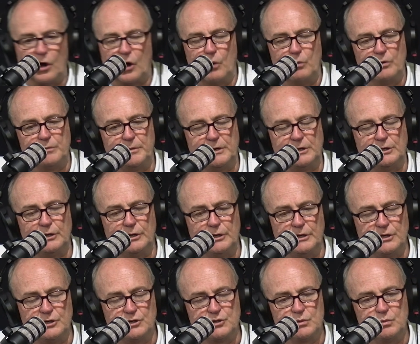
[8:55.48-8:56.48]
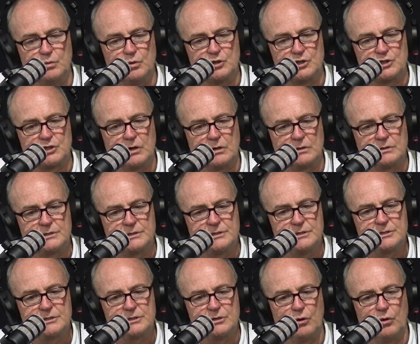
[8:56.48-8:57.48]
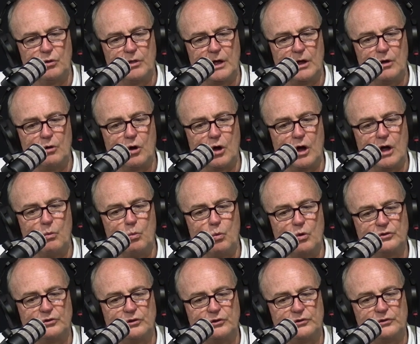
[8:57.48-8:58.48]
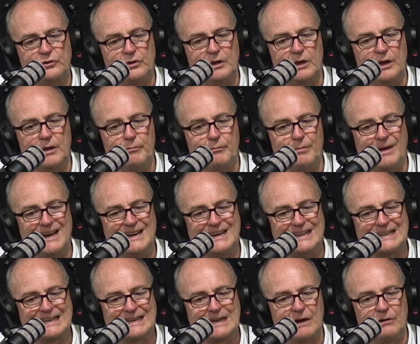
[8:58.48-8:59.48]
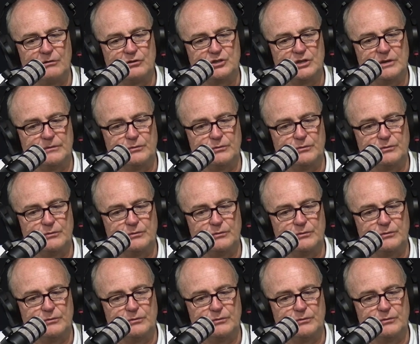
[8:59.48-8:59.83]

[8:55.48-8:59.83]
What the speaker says: I would be leaning towards Constas, although I want to see him bat in the current